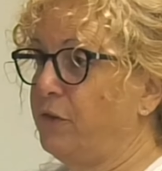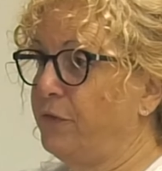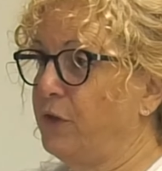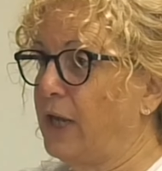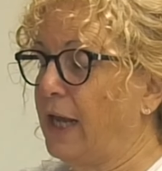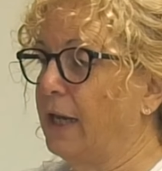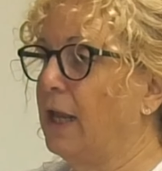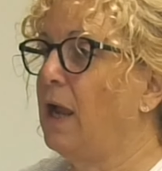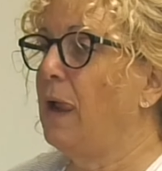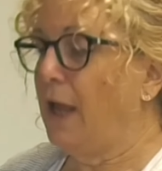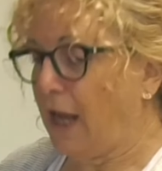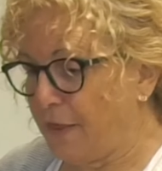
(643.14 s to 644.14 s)
if you can,
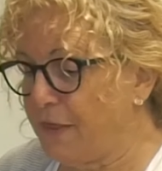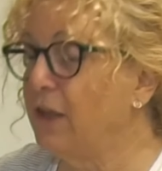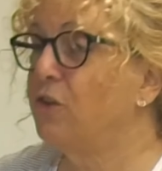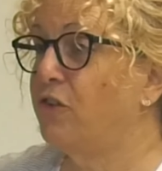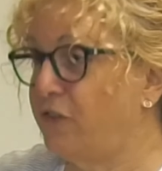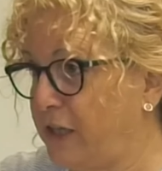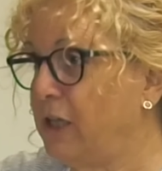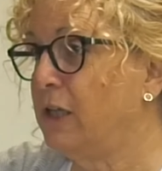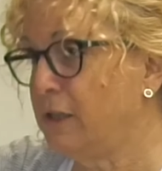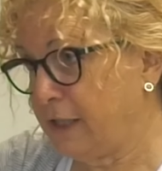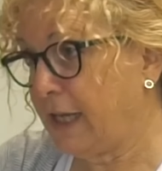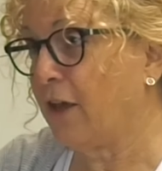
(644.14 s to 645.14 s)
and then
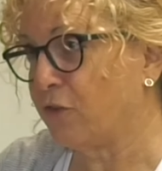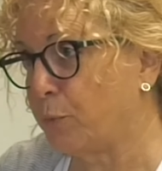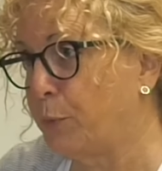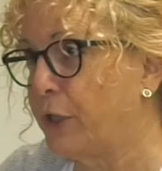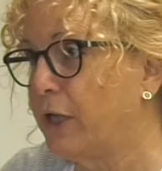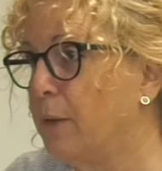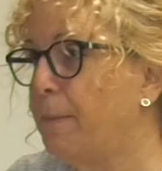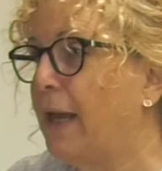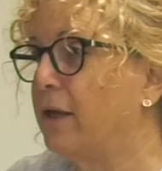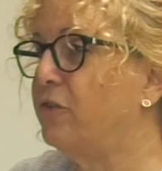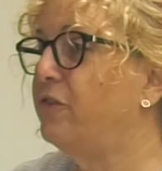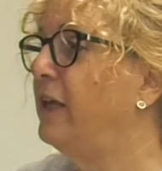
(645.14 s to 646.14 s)
seal, yes, put it in a
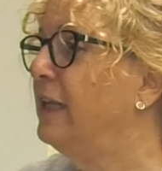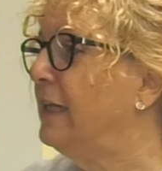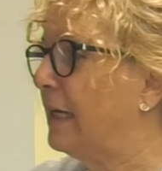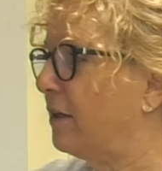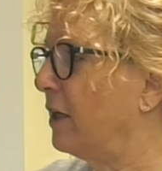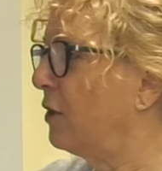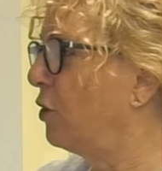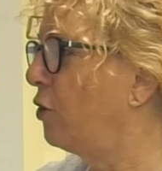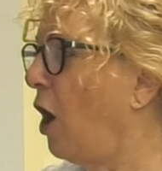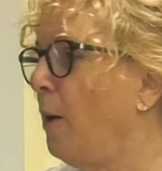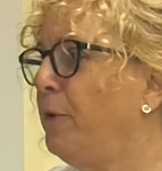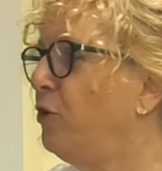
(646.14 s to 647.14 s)
bag, seal it,
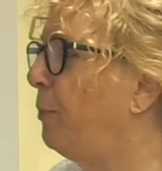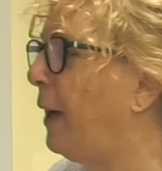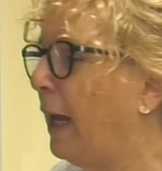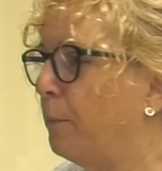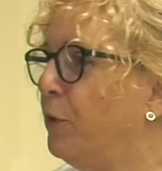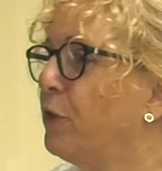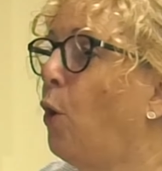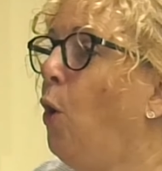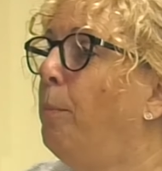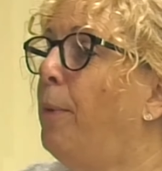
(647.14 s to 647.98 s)
garbage bag, put the whole